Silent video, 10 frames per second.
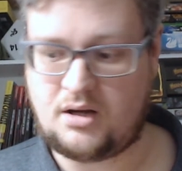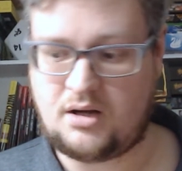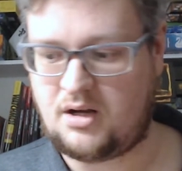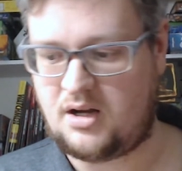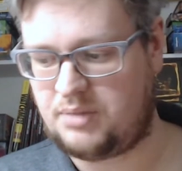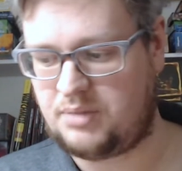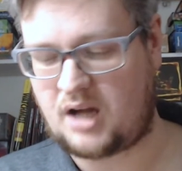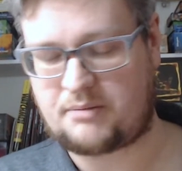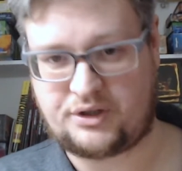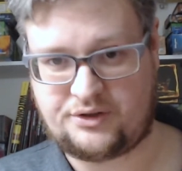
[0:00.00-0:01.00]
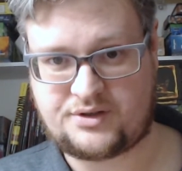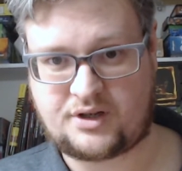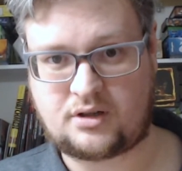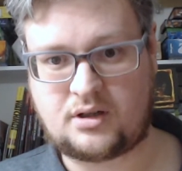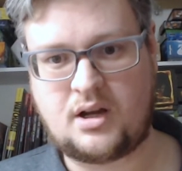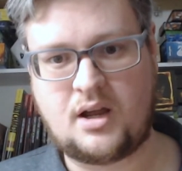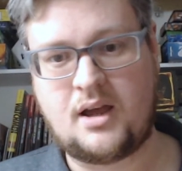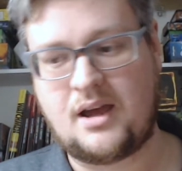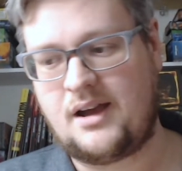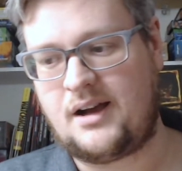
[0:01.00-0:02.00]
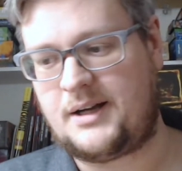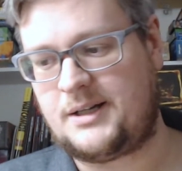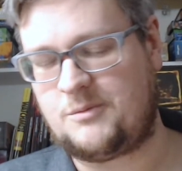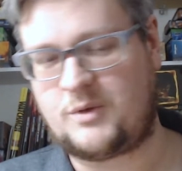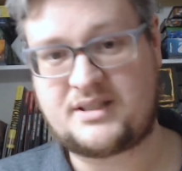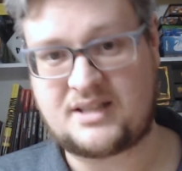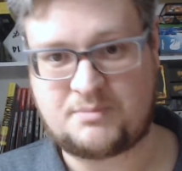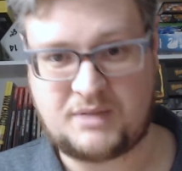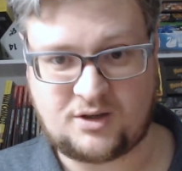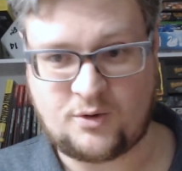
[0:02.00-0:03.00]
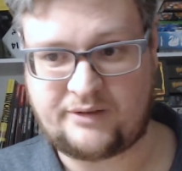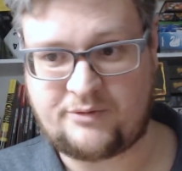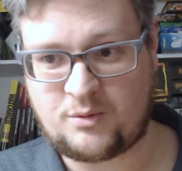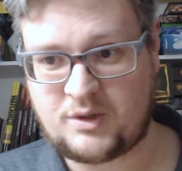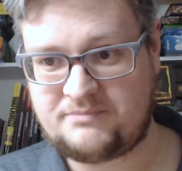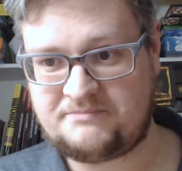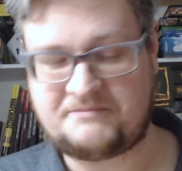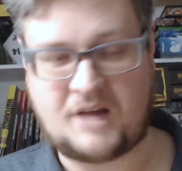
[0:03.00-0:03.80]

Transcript: a block producer. What does this mean going forward?